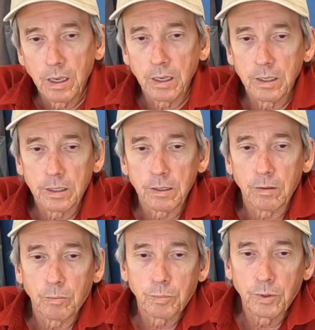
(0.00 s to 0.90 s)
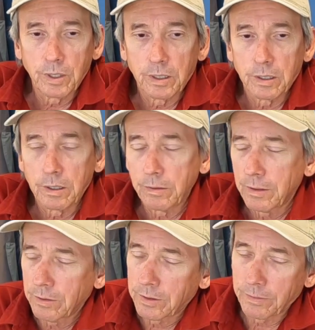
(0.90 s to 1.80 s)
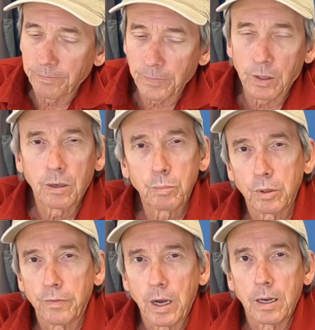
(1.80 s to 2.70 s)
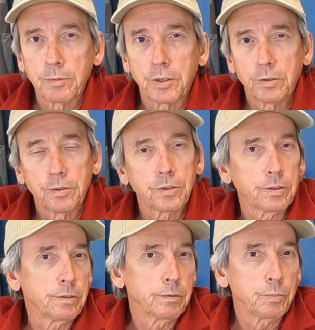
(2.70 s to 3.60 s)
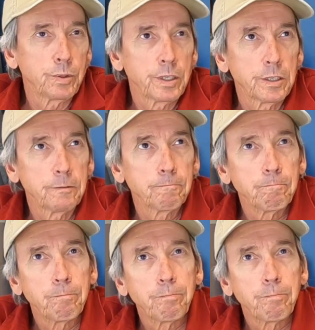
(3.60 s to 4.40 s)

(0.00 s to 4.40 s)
And the put-in, there's a couple of options on the put-in.